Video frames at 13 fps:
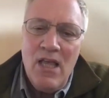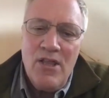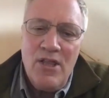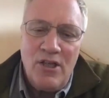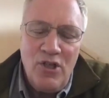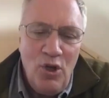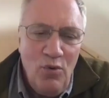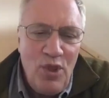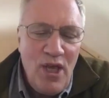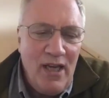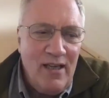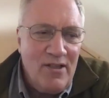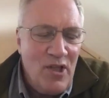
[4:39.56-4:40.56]
The two
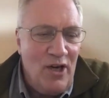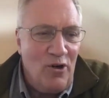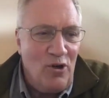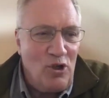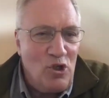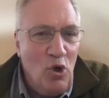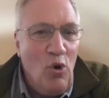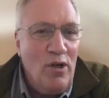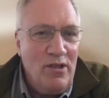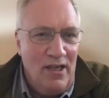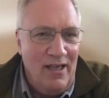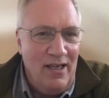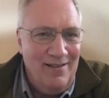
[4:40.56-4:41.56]
things that are
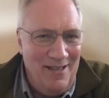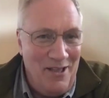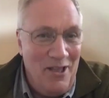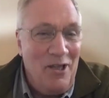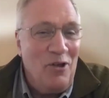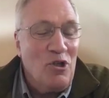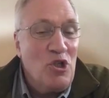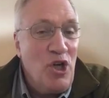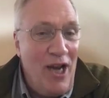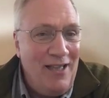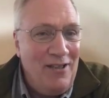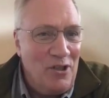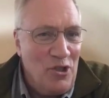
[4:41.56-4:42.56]
daunting and that are
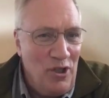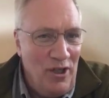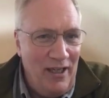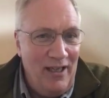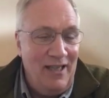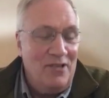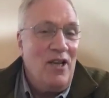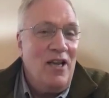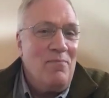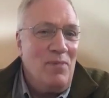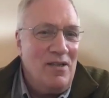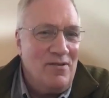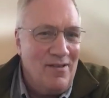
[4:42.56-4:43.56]
challenging and
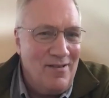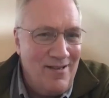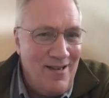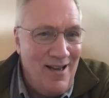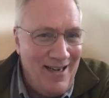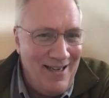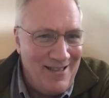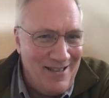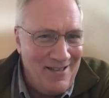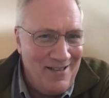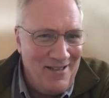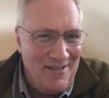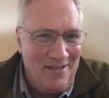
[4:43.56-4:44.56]
excite me as a
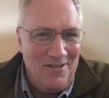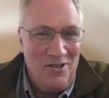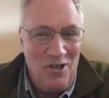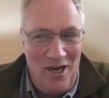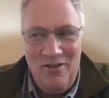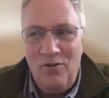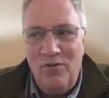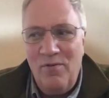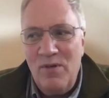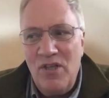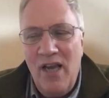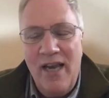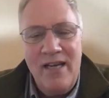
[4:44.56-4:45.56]
scientist, as a challenge from a
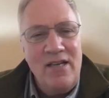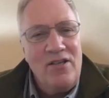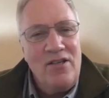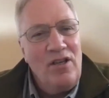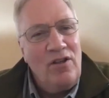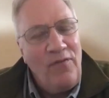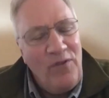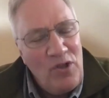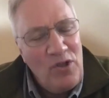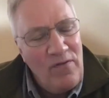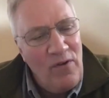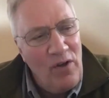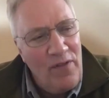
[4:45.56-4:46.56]
scientist, is first
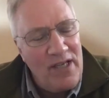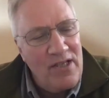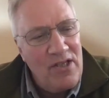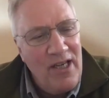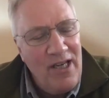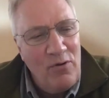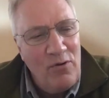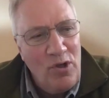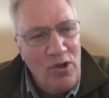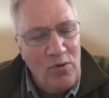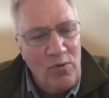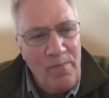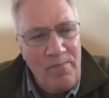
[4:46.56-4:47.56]
of all that
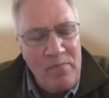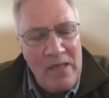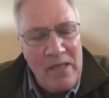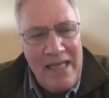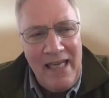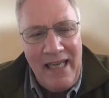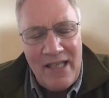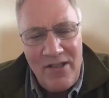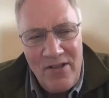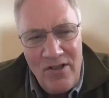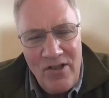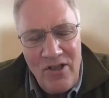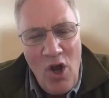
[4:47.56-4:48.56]
CO2 is
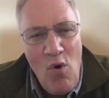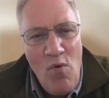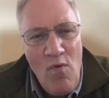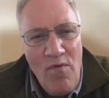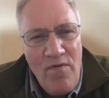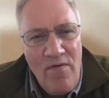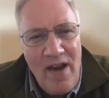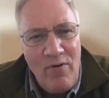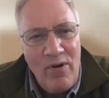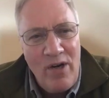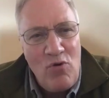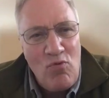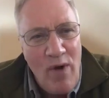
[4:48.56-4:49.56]
so
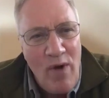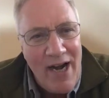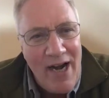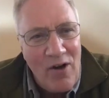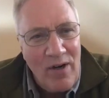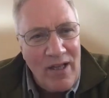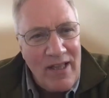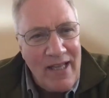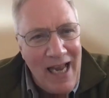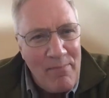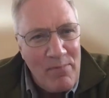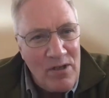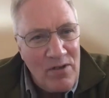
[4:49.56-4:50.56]
very rare in the
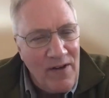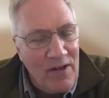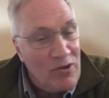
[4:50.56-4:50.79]
atmosphere.